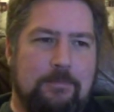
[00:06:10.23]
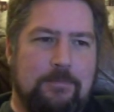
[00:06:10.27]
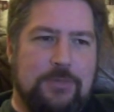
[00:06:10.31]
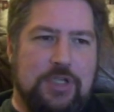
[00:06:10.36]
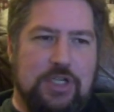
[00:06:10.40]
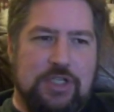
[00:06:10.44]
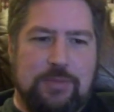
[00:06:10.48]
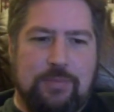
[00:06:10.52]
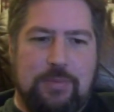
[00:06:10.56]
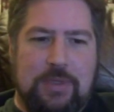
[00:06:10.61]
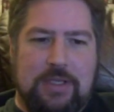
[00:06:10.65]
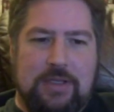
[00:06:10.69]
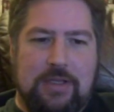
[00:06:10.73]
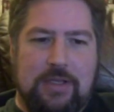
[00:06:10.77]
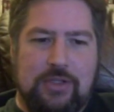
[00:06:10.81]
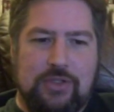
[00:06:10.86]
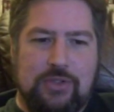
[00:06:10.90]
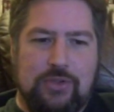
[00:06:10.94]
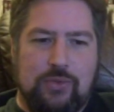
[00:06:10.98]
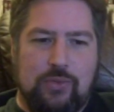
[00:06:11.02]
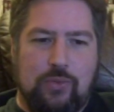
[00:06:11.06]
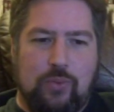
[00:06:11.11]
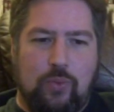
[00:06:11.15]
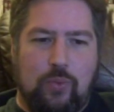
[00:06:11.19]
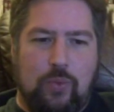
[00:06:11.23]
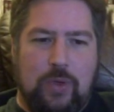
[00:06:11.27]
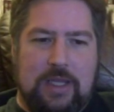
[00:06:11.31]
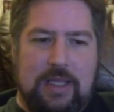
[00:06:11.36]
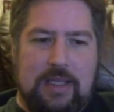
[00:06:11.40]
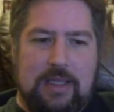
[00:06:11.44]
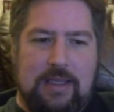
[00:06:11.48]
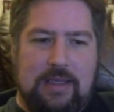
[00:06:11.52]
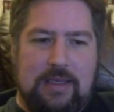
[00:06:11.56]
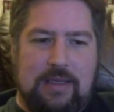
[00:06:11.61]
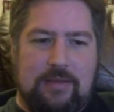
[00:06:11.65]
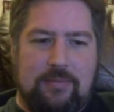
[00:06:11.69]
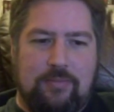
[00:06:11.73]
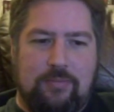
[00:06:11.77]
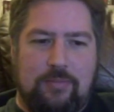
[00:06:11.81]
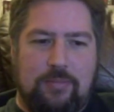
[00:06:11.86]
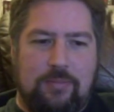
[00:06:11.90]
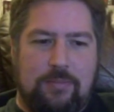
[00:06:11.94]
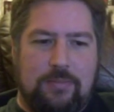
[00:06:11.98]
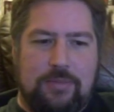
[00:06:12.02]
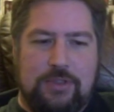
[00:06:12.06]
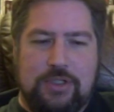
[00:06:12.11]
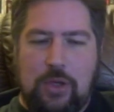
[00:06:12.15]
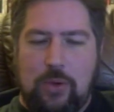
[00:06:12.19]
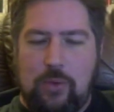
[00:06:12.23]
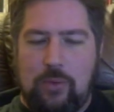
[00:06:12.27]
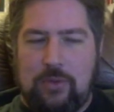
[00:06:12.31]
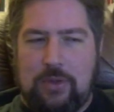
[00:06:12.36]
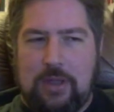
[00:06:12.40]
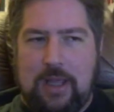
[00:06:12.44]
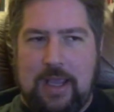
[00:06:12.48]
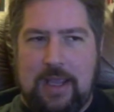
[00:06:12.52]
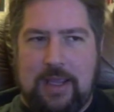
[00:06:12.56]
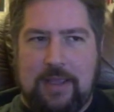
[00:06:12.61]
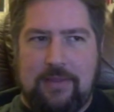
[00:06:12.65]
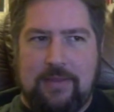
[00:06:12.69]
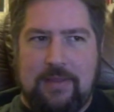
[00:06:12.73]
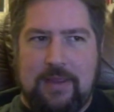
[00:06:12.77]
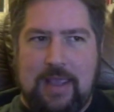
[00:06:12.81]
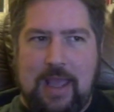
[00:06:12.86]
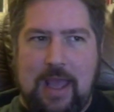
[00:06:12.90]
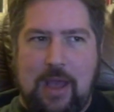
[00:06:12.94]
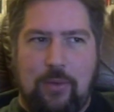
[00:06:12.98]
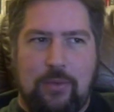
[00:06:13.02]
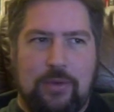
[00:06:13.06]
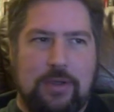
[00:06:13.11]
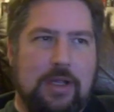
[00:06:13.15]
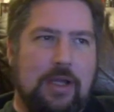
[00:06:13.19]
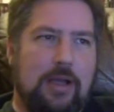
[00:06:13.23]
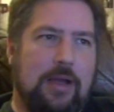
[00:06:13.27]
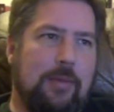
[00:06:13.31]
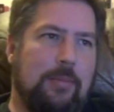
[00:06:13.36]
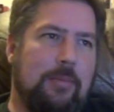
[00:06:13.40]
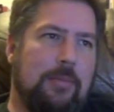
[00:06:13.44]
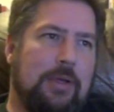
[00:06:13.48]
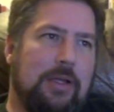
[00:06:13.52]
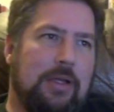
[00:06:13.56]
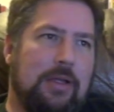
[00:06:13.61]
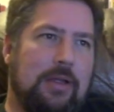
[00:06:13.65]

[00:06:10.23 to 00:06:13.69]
just because we don't like the outcome